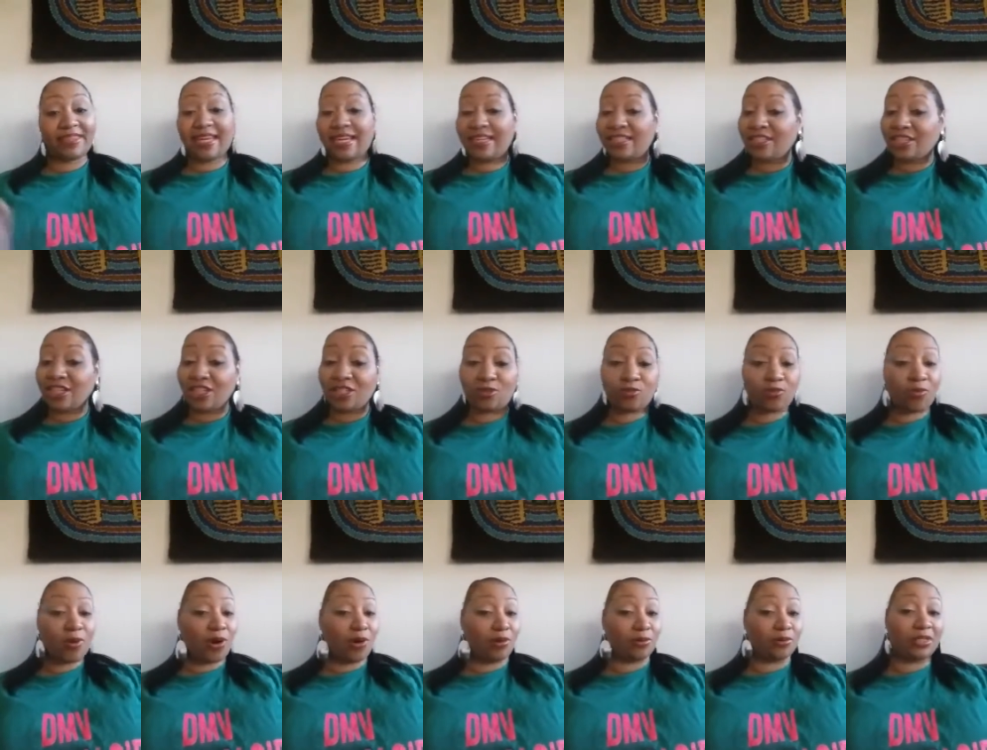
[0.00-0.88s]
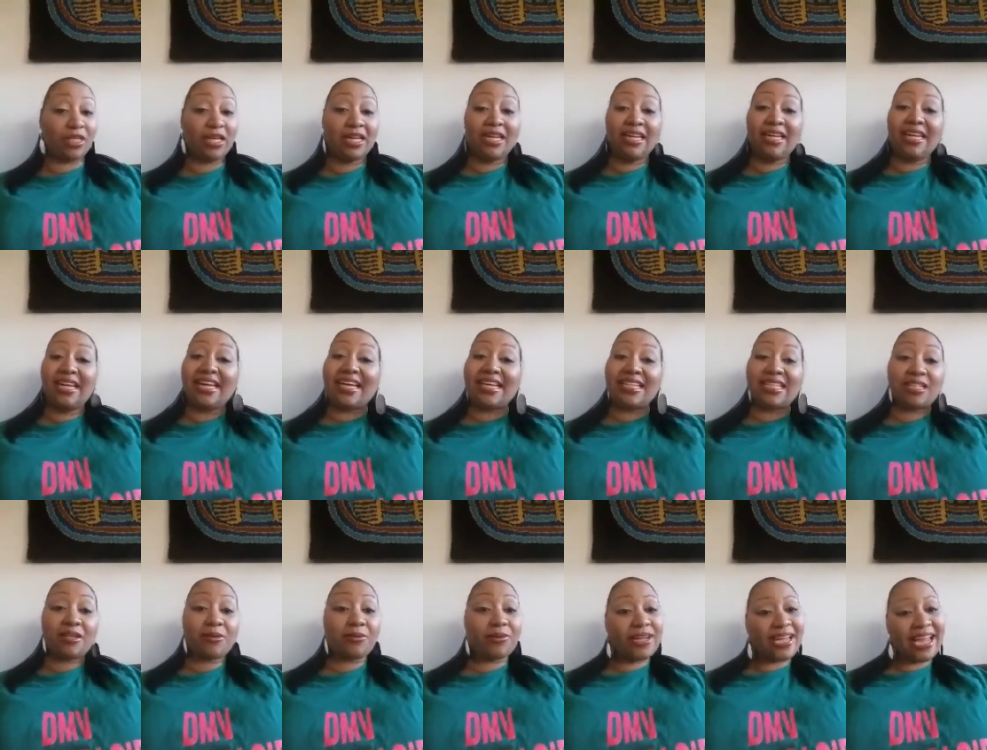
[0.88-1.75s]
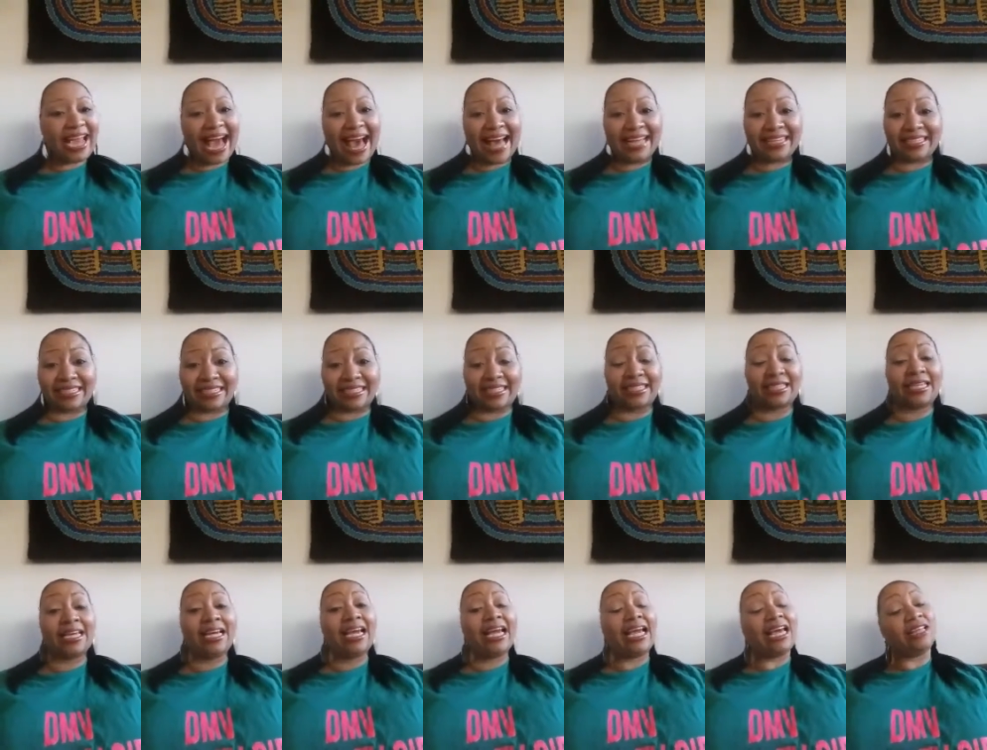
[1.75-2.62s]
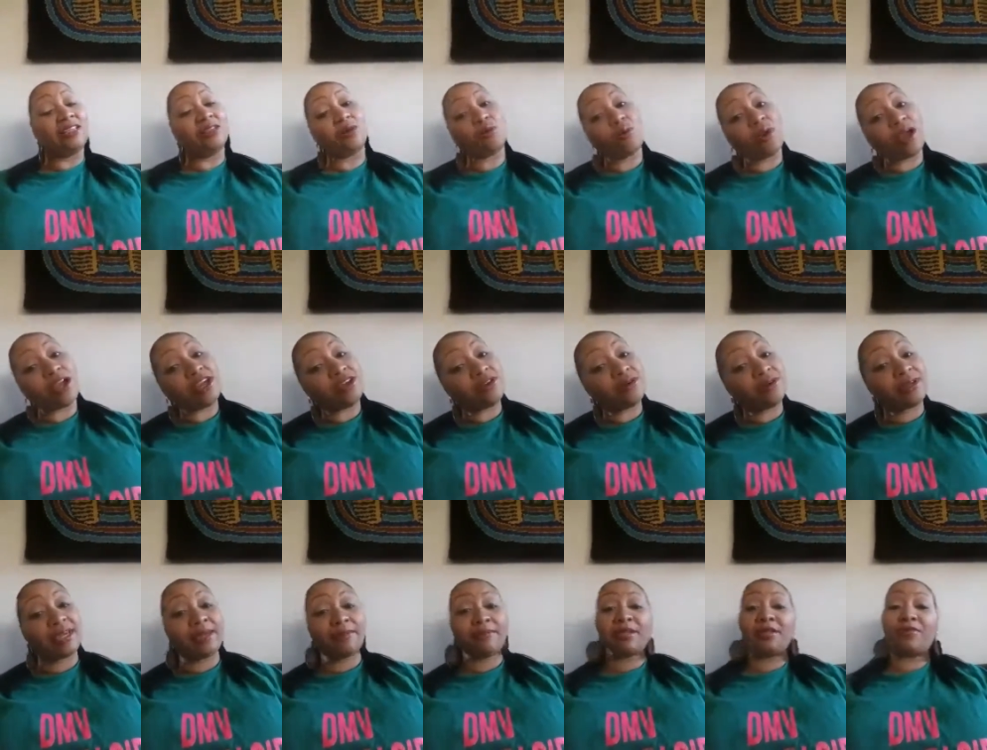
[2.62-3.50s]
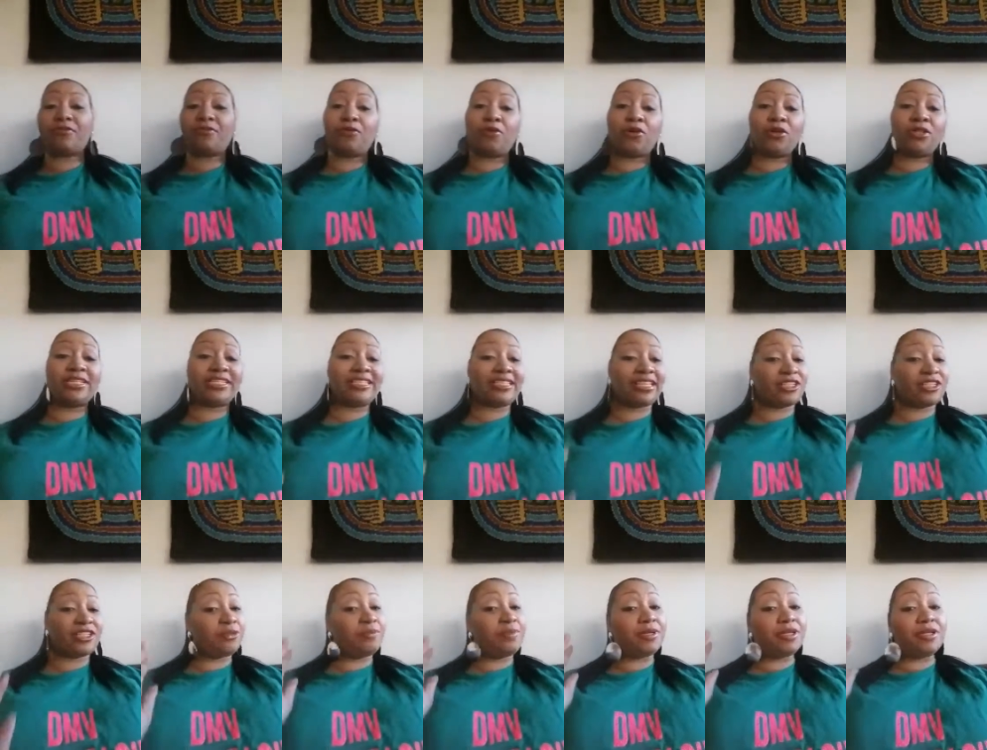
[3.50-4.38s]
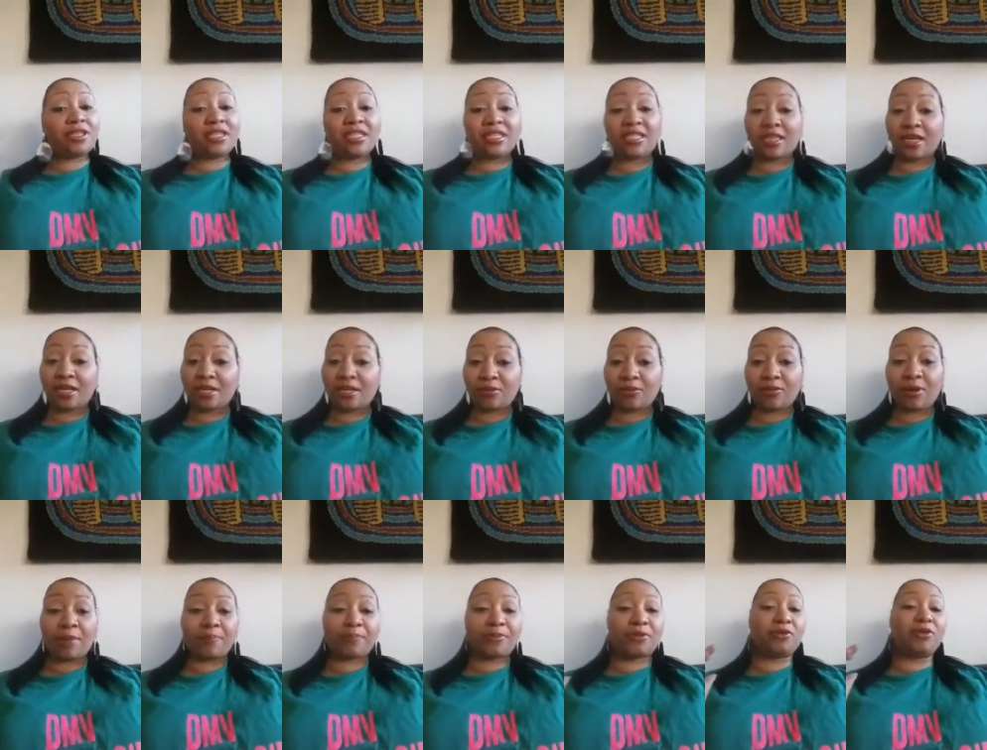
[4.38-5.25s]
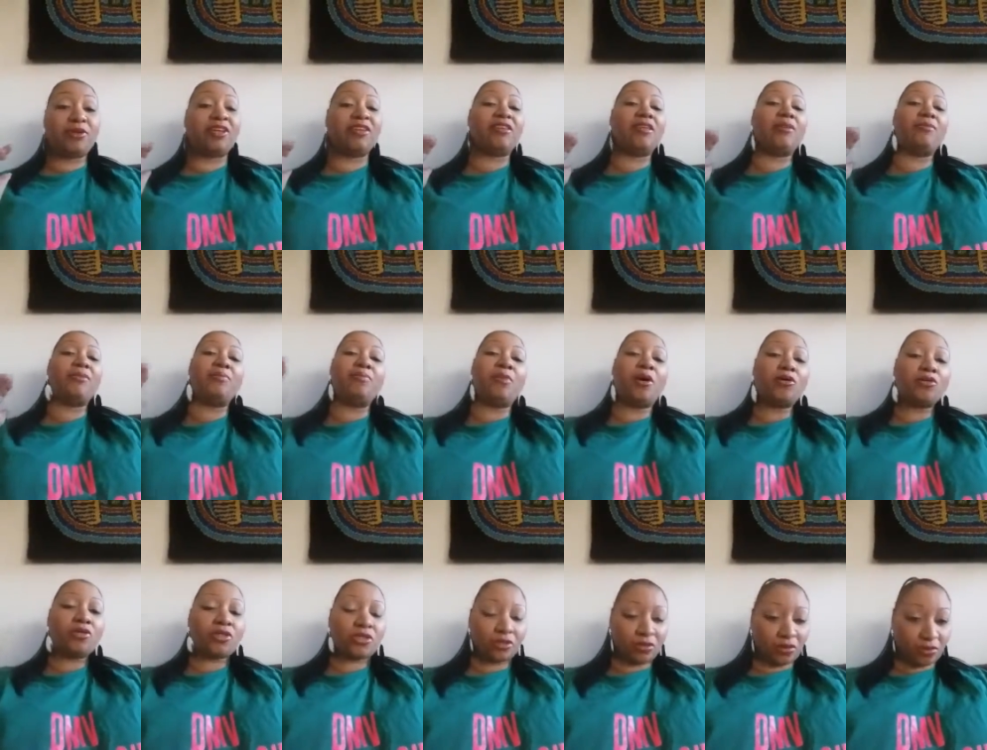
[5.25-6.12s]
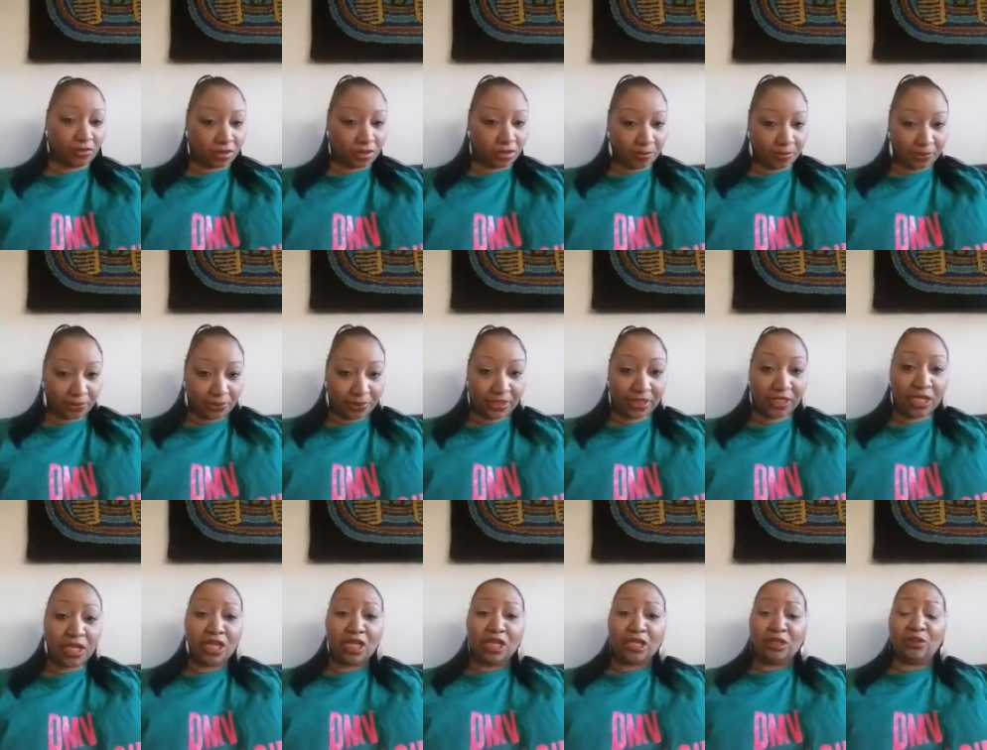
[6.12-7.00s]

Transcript: They just won't. It's a reality. And the way you keep them full is that you build each other up. You give them emotional support.